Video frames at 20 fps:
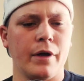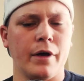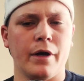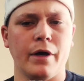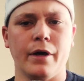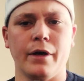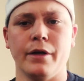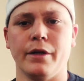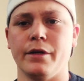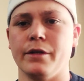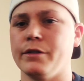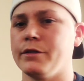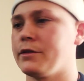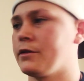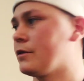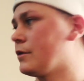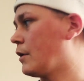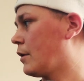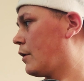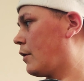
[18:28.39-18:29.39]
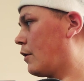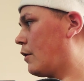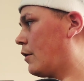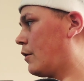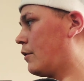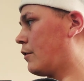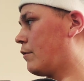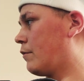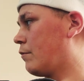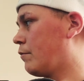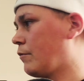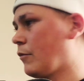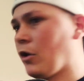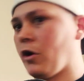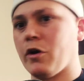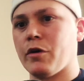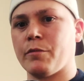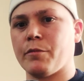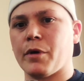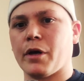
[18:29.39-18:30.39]
It is on
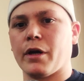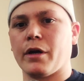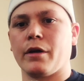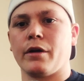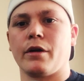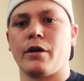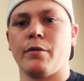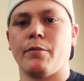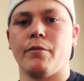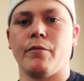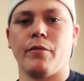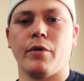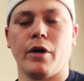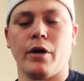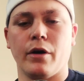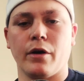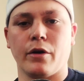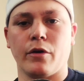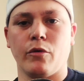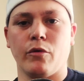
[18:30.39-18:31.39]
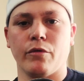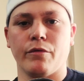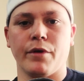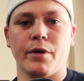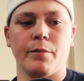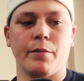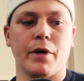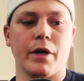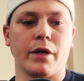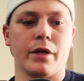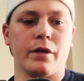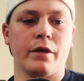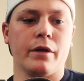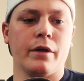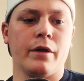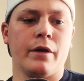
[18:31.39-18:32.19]
my Corvette body.